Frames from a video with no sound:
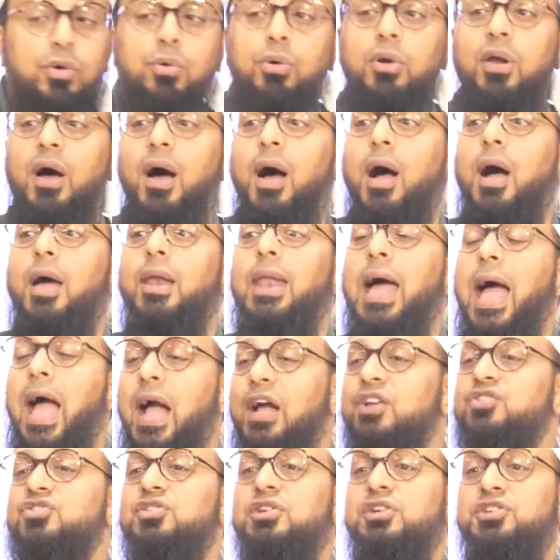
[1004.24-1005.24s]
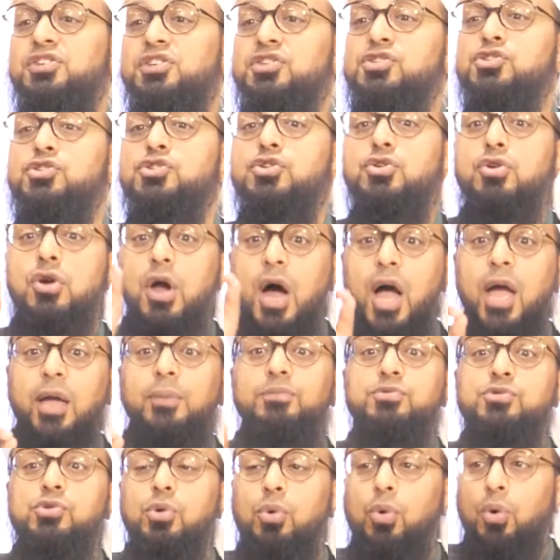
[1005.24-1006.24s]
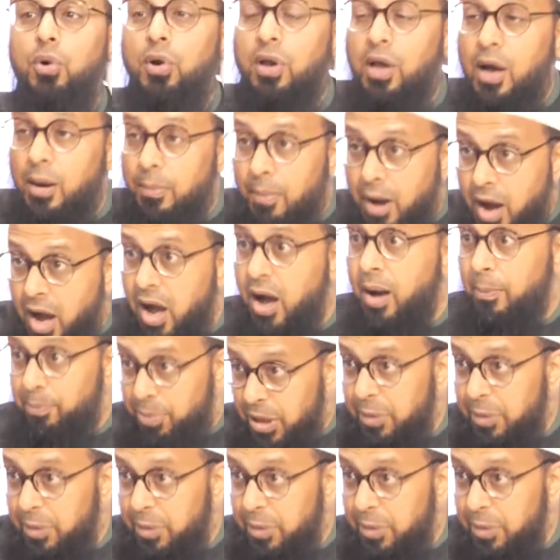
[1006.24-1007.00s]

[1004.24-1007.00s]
the Quran actually describes ulama,